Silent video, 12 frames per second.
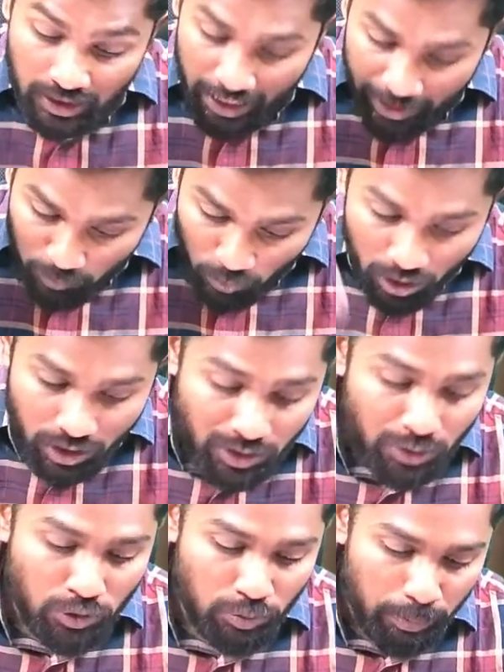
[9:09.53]
I want
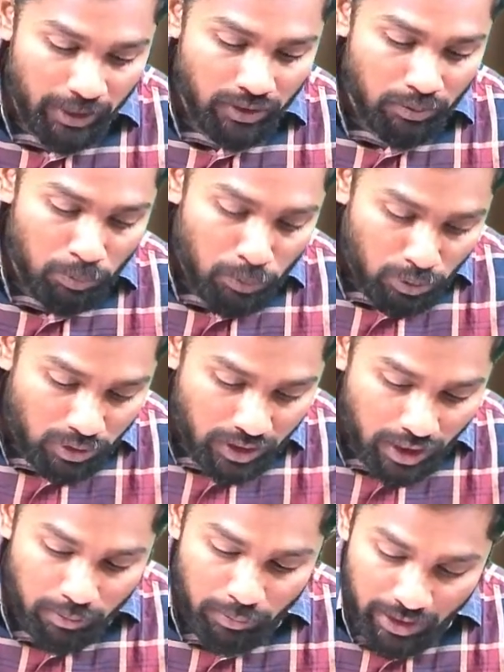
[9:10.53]
to spend more
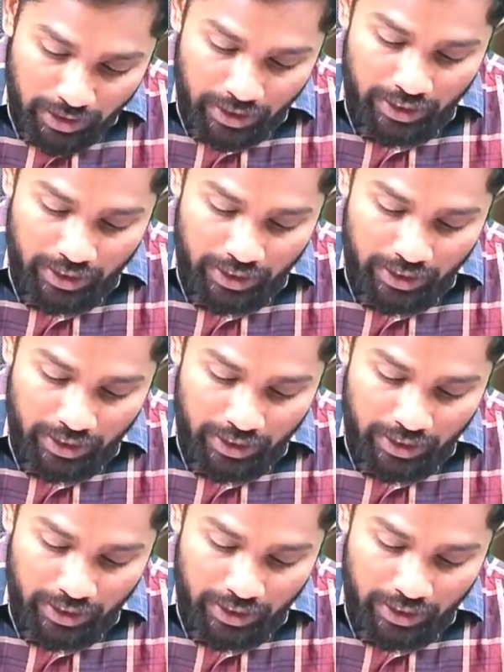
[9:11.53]
time here